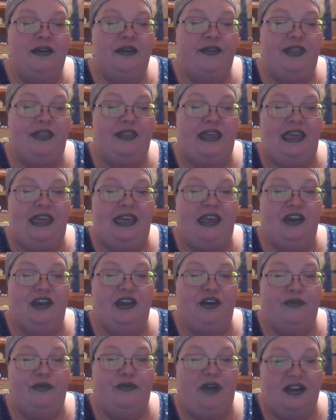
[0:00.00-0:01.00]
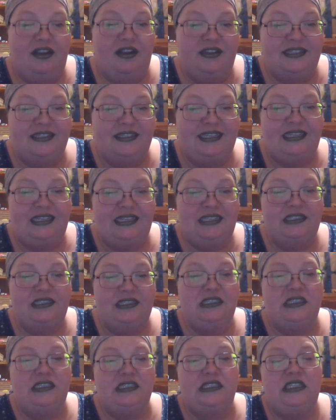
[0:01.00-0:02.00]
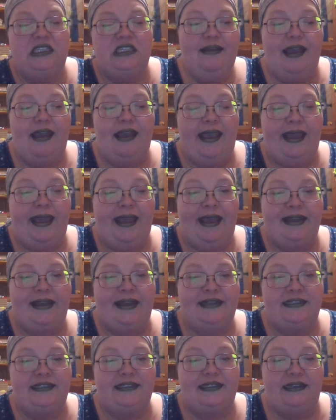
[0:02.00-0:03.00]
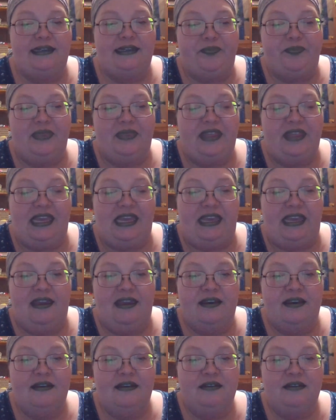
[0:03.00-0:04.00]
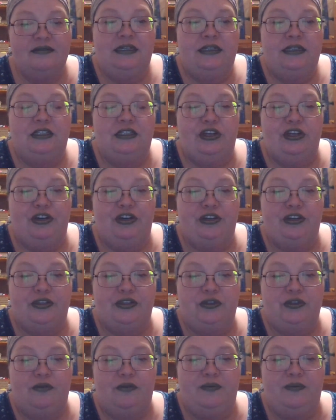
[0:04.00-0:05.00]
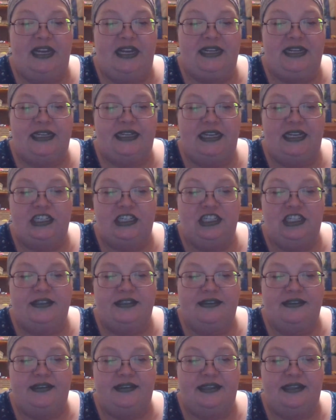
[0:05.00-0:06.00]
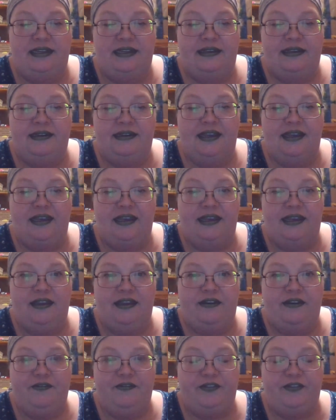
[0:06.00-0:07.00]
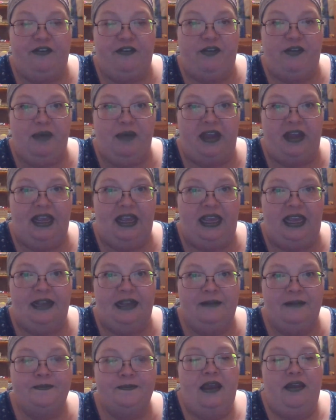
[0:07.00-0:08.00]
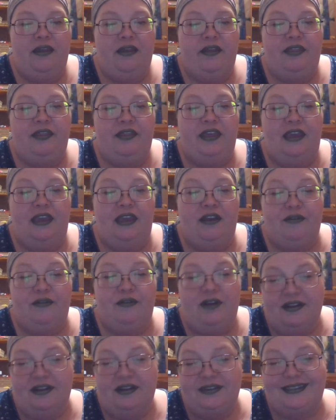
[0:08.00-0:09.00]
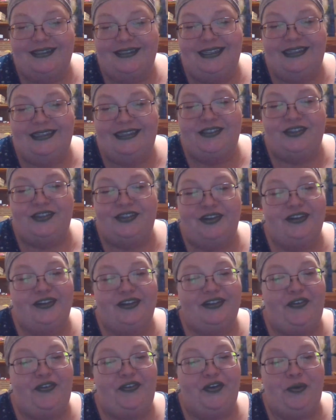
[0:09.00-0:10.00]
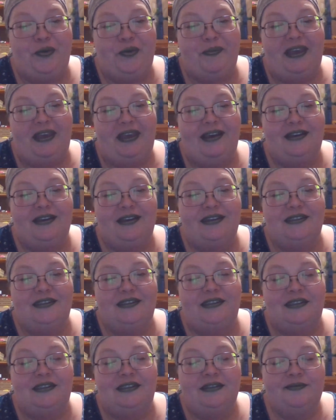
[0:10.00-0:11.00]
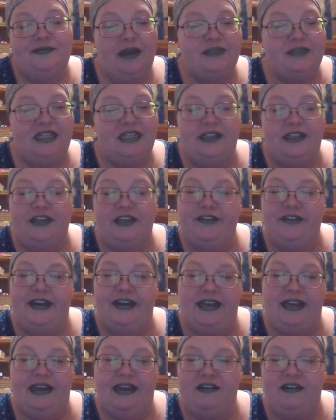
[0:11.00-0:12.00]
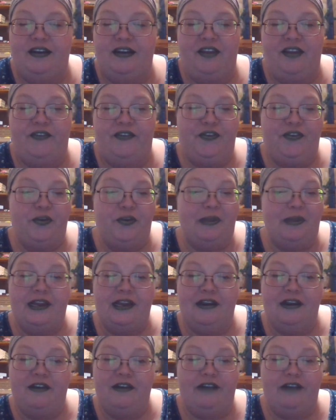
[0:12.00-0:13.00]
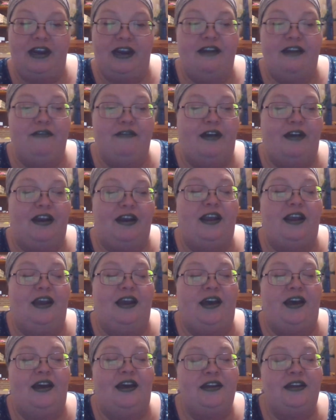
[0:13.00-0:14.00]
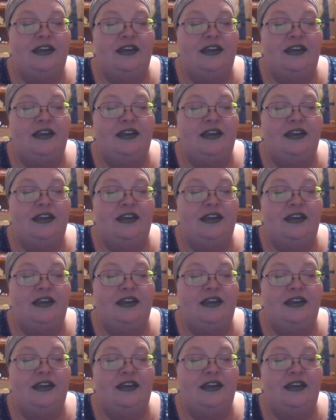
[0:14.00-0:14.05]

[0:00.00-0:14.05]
the erotica scenes and the dark soul meditation scene in Fluffy Bunny. The erotica scenes are difficult because, telling you right now, if you plan on writing erotica